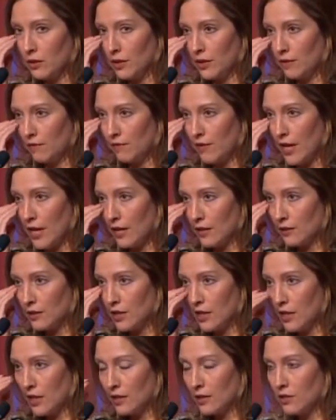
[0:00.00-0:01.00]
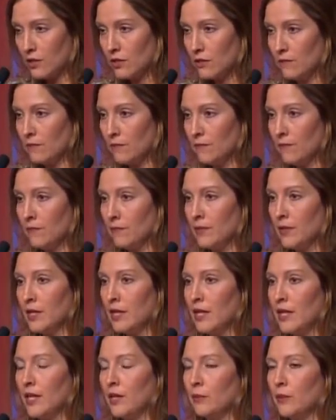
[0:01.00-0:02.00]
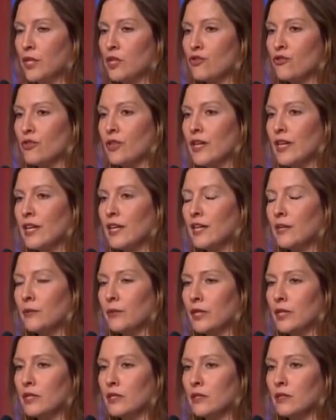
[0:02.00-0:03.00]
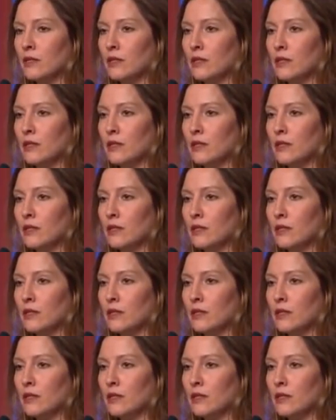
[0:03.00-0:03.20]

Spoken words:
in a filed case in which for any reason,